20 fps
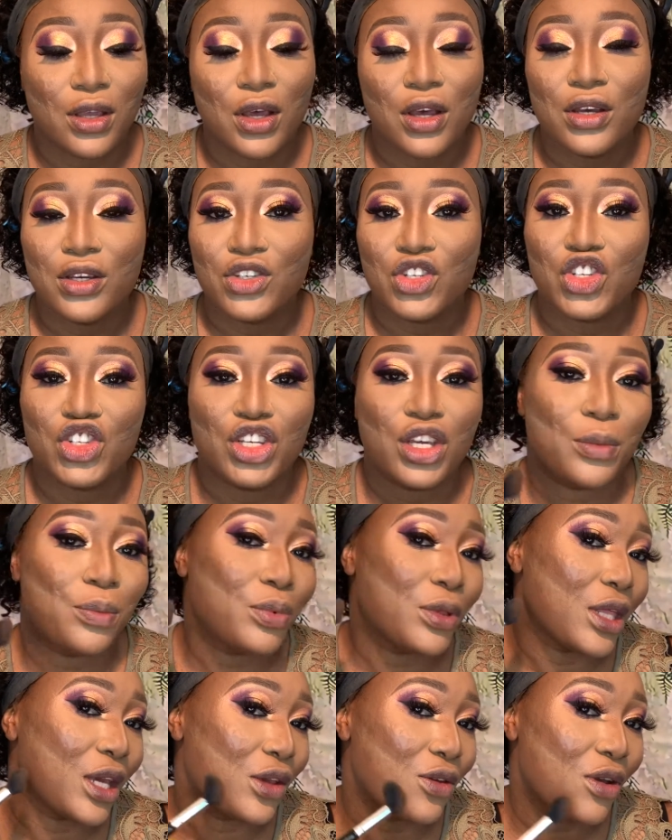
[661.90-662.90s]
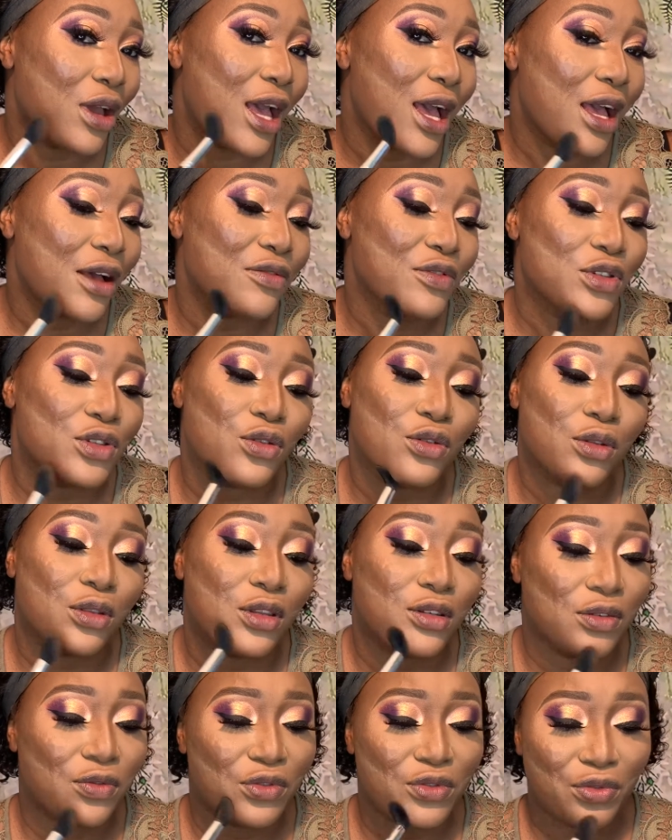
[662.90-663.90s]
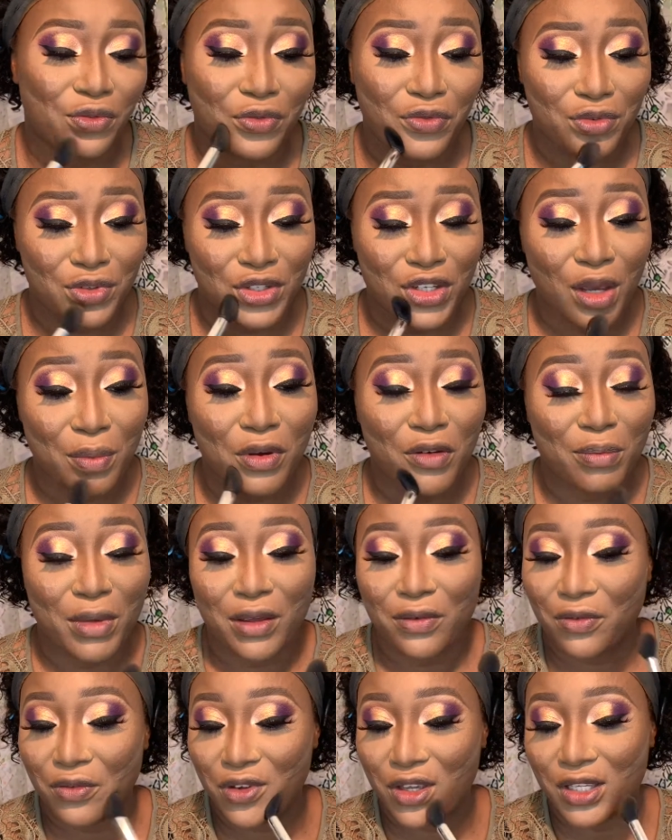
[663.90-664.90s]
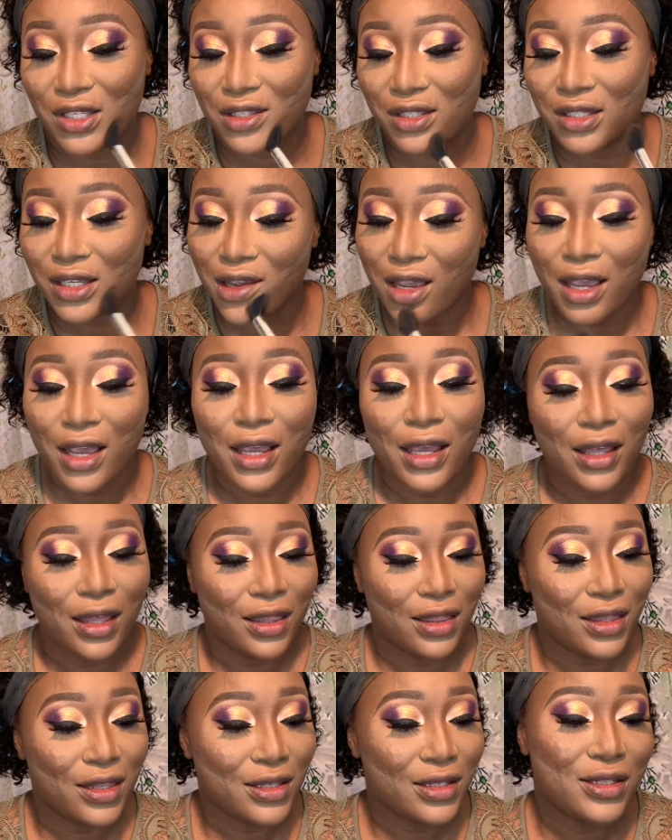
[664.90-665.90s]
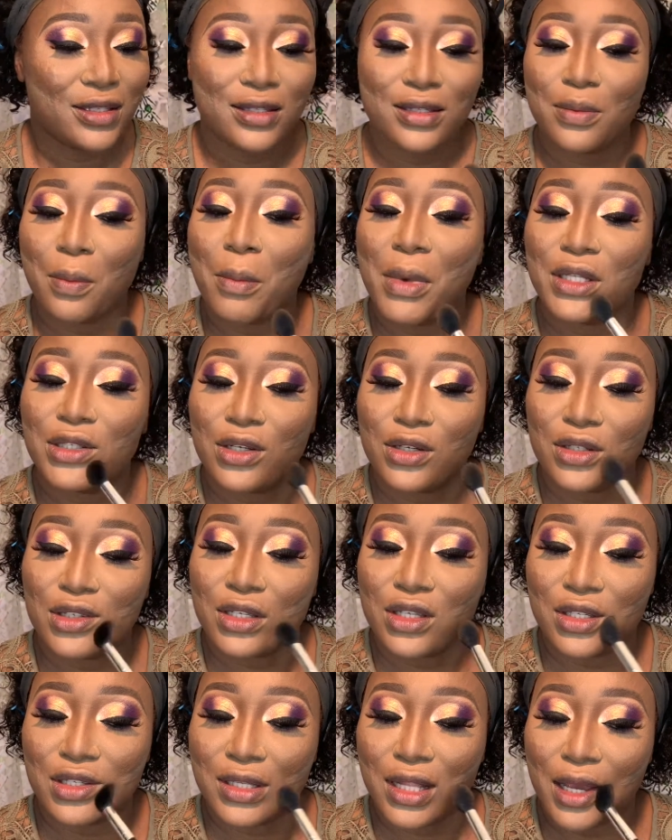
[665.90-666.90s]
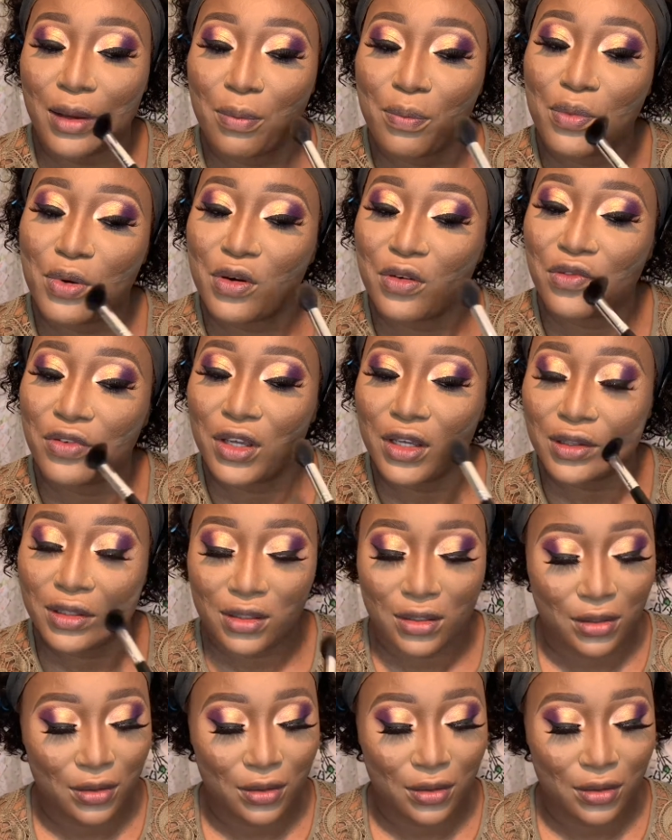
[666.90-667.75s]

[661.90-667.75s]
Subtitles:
shape that you have. So the shape of my face, this method is like perfect.